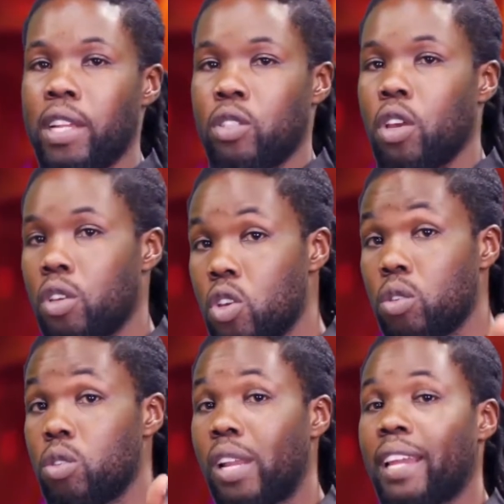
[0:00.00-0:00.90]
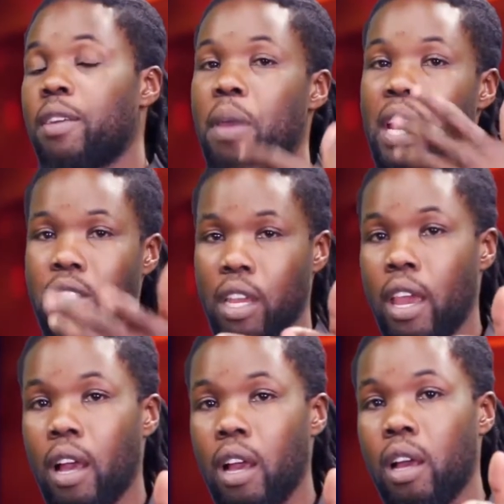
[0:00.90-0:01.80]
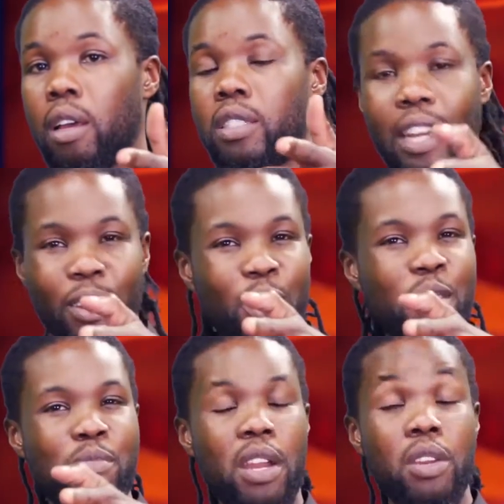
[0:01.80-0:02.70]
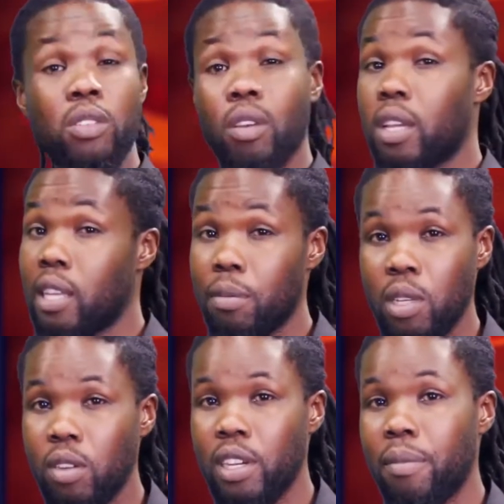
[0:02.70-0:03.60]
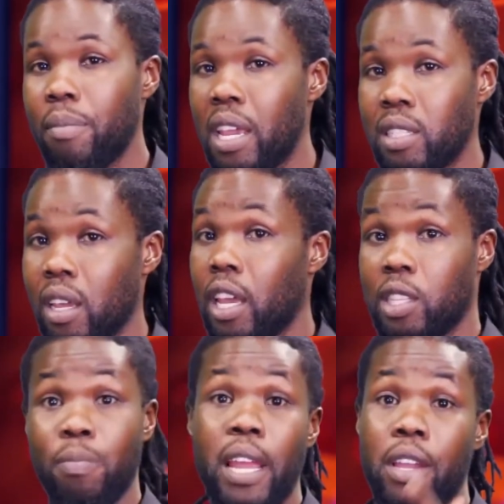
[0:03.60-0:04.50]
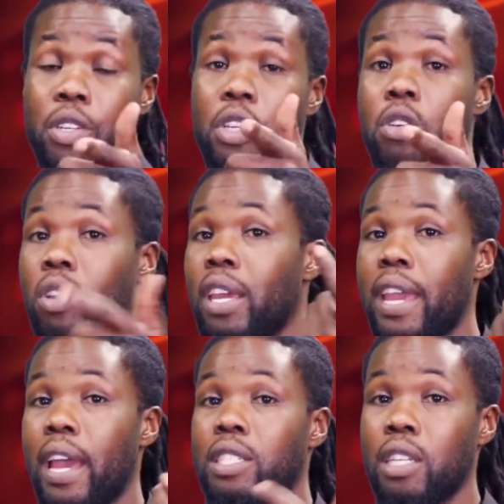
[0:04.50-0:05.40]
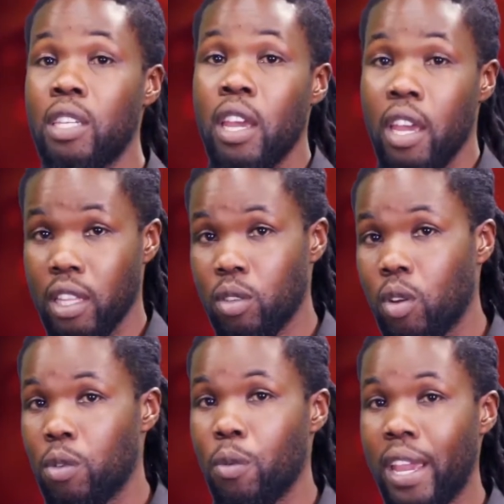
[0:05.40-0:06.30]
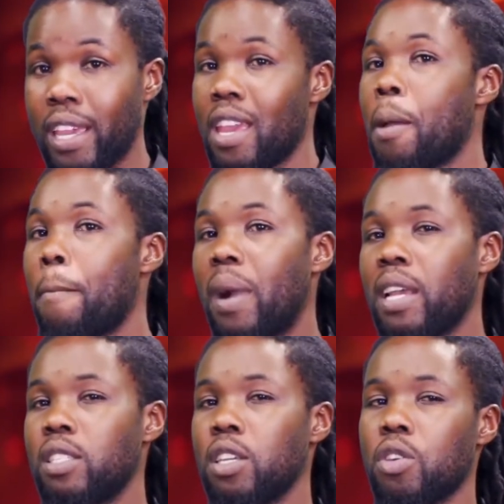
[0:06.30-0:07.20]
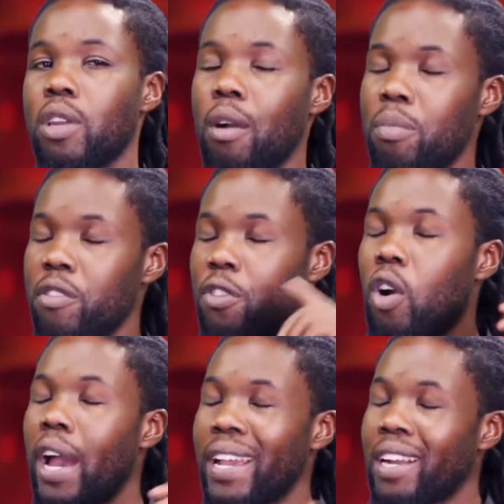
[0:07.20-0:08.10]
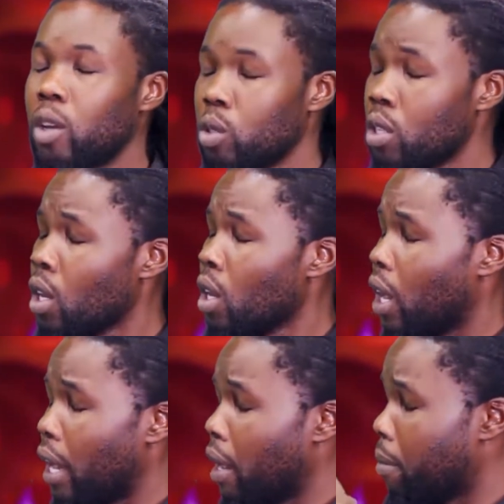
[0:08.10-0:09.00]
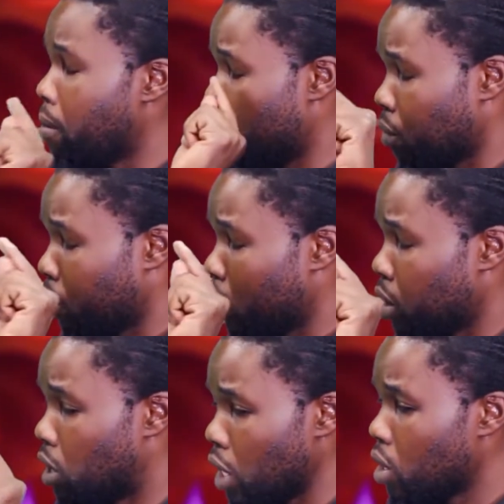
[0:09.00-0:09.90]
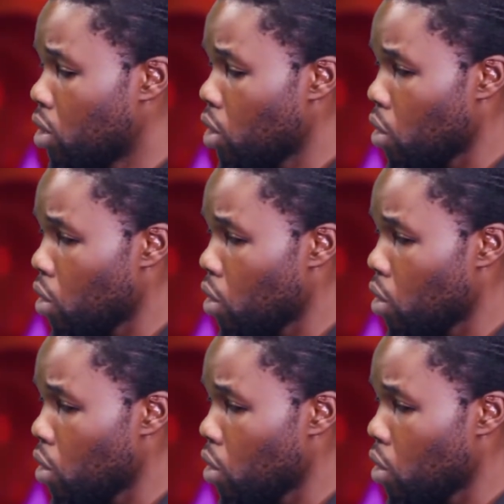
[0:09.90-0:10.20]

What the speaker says: All right, so you do like the page. Download the brand new song. It's absolutely amazing. It's playing on Q. You can catch it. It's called Wengi by CQ. Now, before I close, did